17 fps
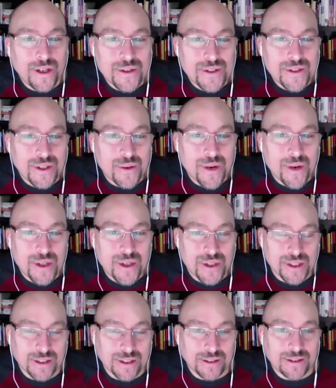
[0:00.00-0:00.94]
the
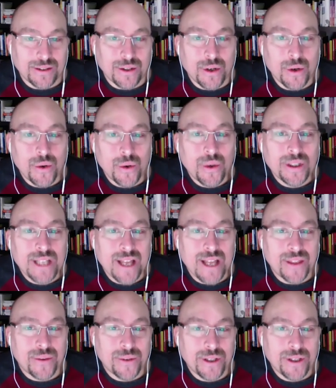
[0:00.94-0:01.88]
question. Who in that
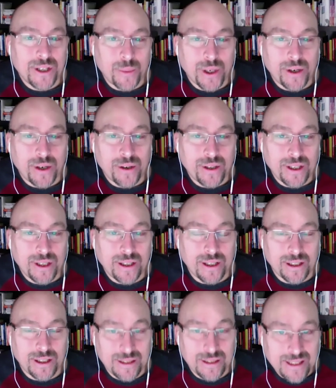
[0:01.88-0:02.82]
3-year period
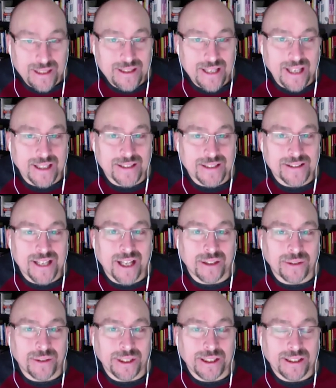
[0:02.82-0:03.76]
did take a
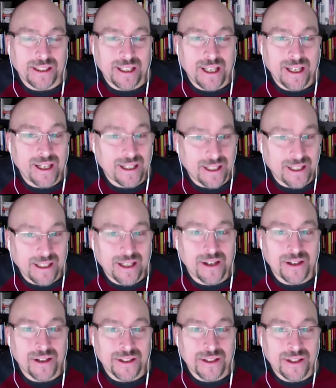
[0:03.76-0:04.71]
salary? And I can
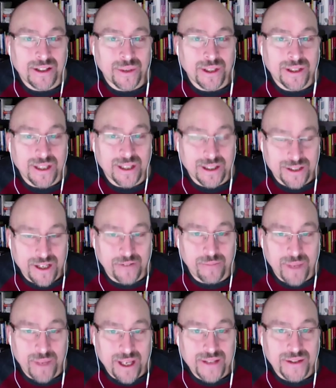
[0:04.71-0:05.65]
guarantee you one thing,
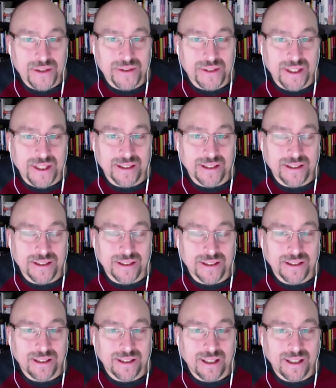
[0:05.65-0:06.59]
Jeff Bezos did,
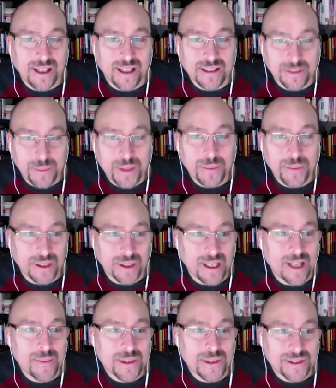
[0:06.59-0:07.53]
and the people at
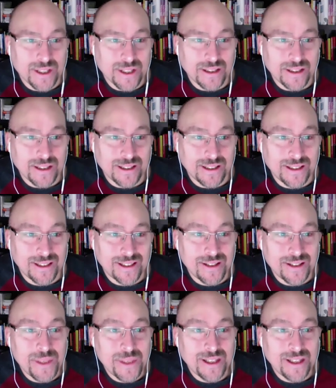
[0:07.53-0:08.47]
Amazon did. I
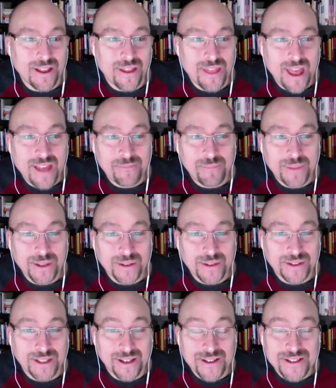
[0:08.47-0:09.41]
mean, they
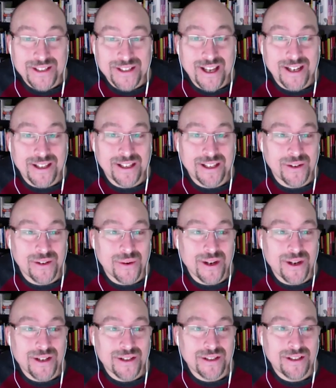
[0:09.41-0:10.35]
built their side of the
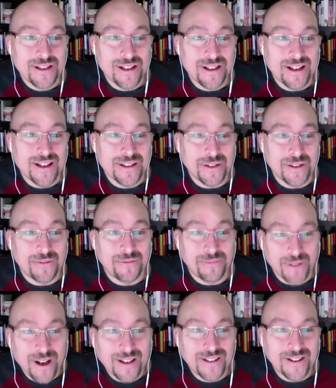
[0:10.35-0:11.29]
equation to
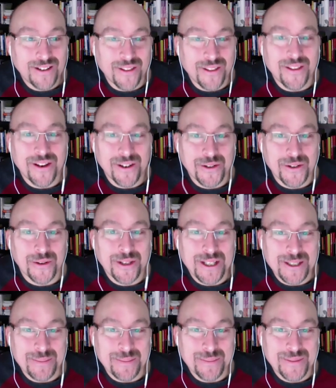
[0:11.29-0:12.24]
fund their
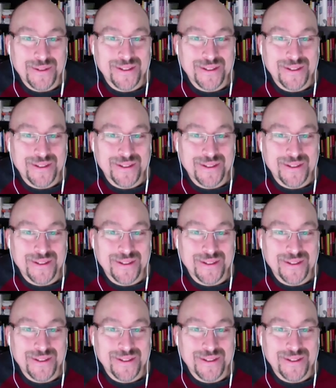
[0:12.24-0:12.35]
dreams